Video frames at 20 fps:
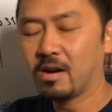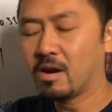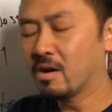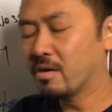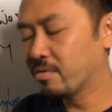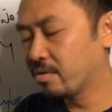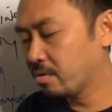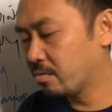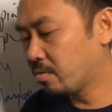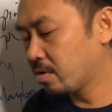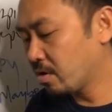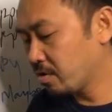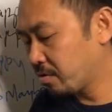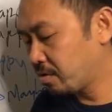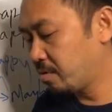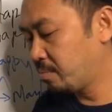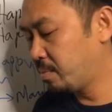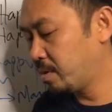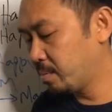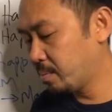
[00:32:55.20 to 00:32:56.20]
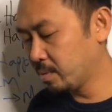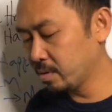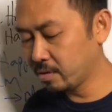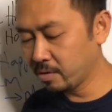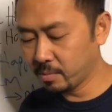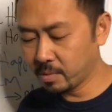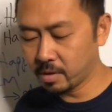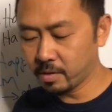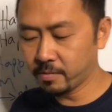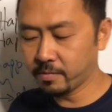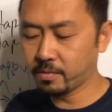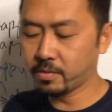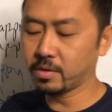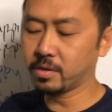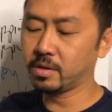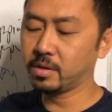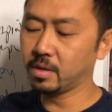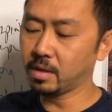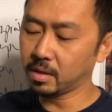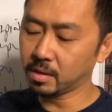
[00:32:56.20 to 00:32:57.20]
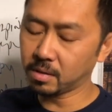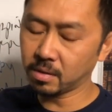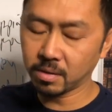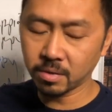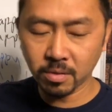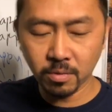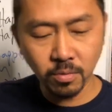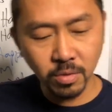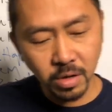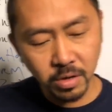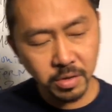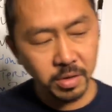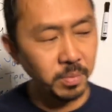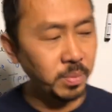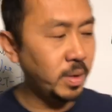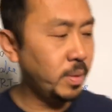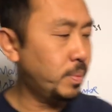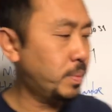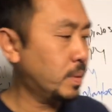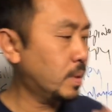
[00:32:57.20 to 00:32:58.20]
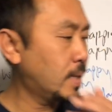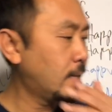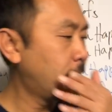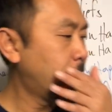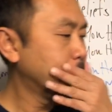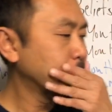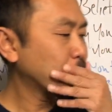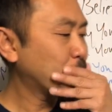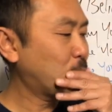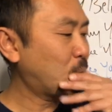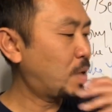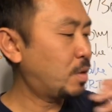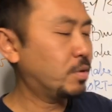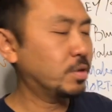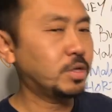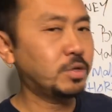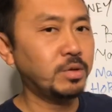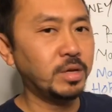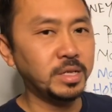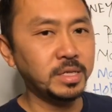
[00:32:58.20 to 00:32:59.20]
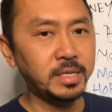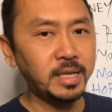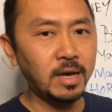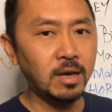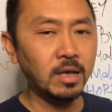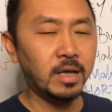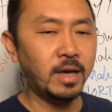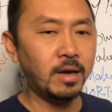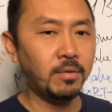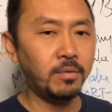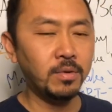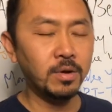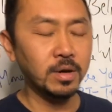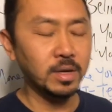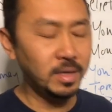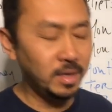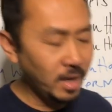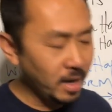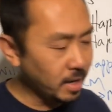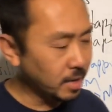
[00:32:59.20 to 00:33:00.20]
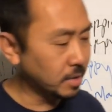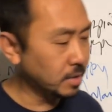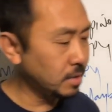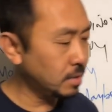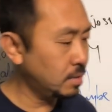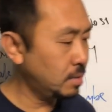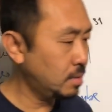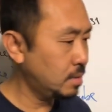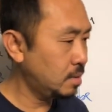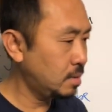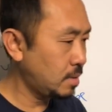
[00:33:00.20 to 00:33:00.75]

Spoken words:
Are there wealthy people who've been divorced? Yes. Are there wealthy people who are stressed out at work? Yes.